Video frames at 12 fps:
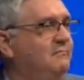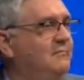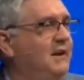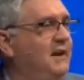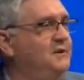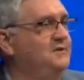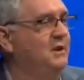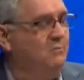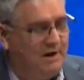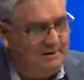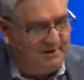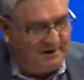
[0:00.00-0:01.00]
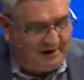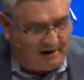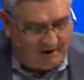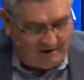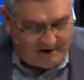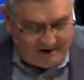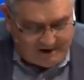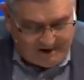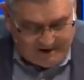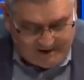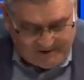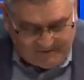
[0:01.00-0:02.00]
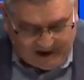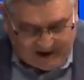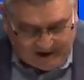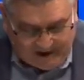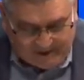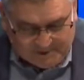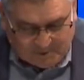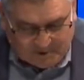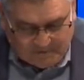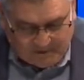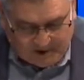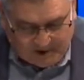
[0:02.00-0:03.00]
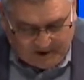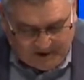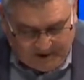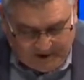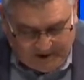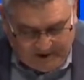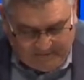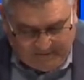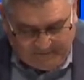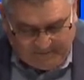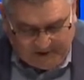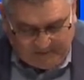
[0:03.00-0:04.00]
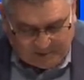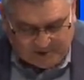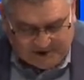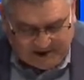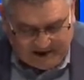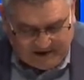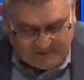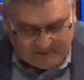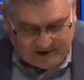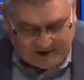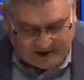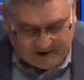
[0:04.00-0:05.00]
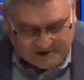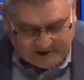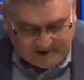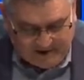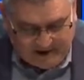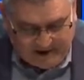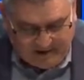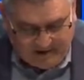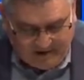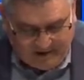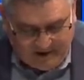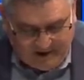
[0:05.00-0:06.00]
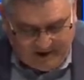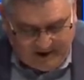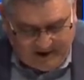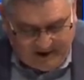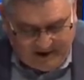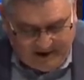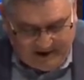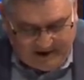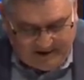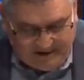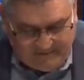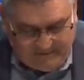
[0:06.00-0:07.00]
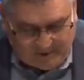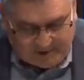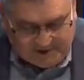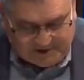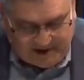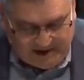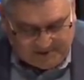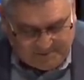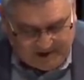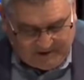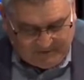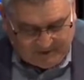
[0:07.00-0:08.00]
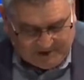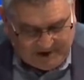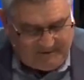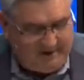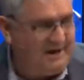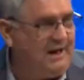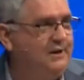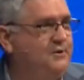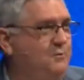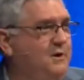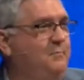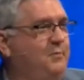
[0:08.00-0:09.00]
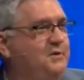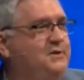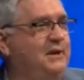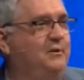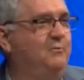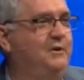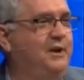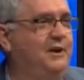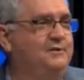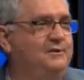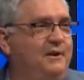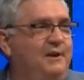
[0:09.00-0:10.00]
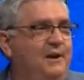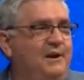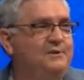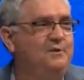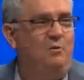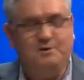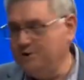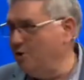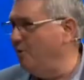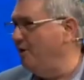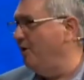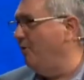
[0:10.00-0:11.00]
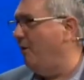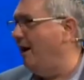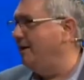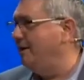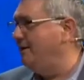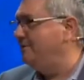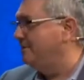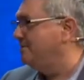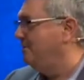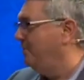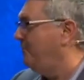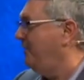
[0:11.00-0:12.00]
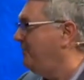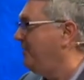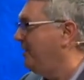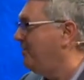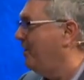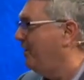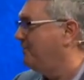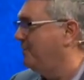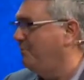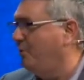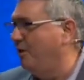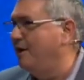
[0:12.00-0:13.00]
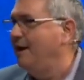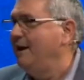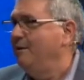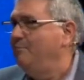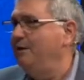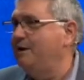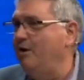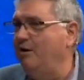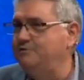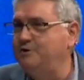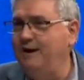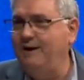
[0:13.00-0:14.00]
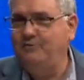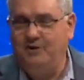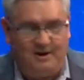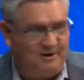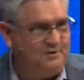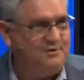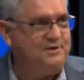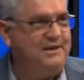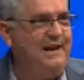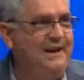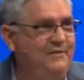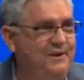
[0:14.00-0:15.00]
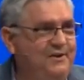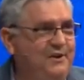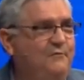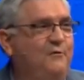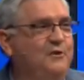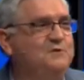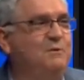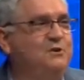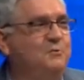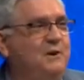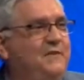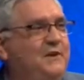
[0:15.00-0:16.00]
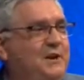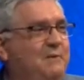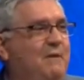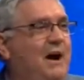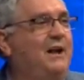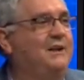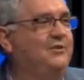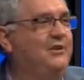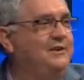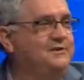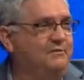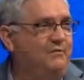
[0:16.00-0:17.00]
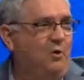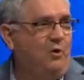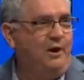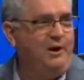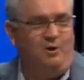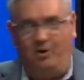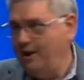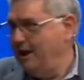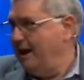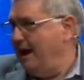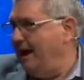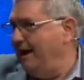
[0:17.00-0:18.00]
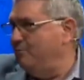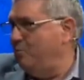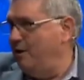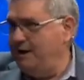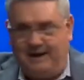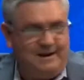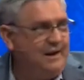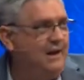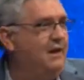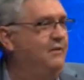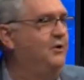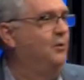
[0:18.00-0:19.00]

and you say, wait a minute now, you've got a sort of a 50% reduction there in verse 6, but in verse 7 you got a 20% reduction. So what's going on? Why didn't he just do 50 across the board? Because you have to understand the difference between the commodities of oil and wheat. The